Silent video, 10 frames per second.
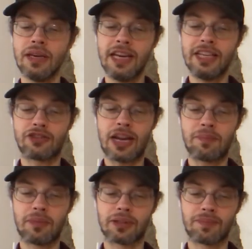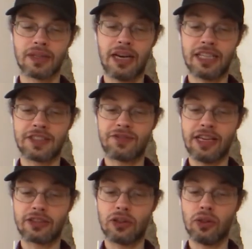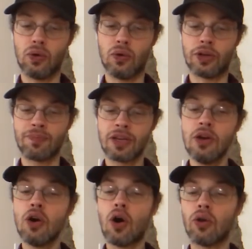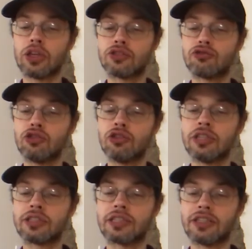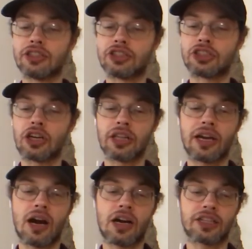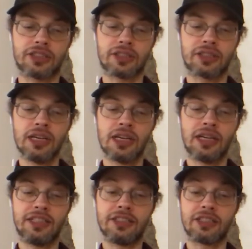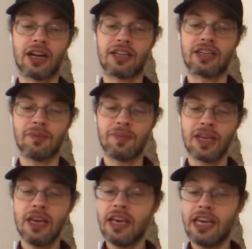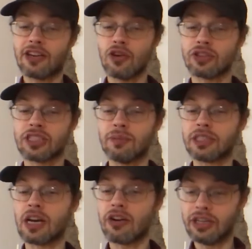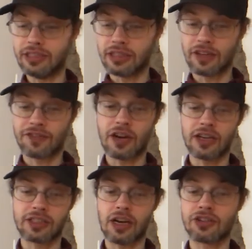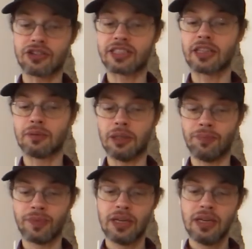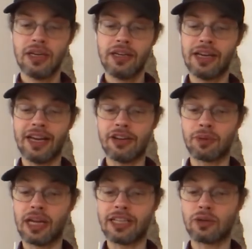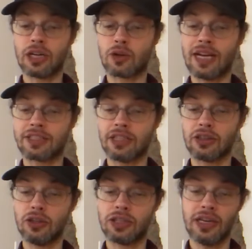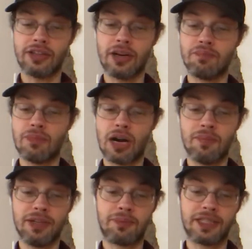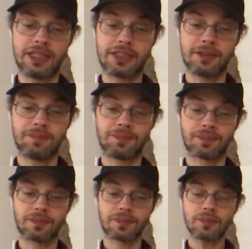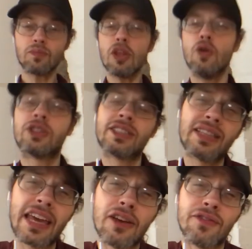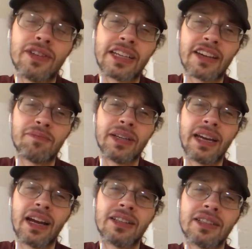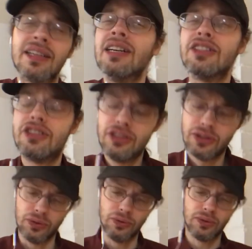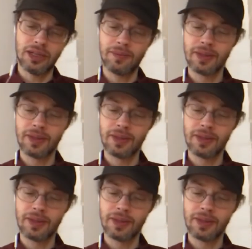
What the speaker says: He trembled, and his face glowed. All his rudeness and his surly harshness had deserted him. He could not summon courage at first to utter a syllable, in reply to her questioning look and her murmured petition. "Oh, say you'll forgive me, Hareton. Do!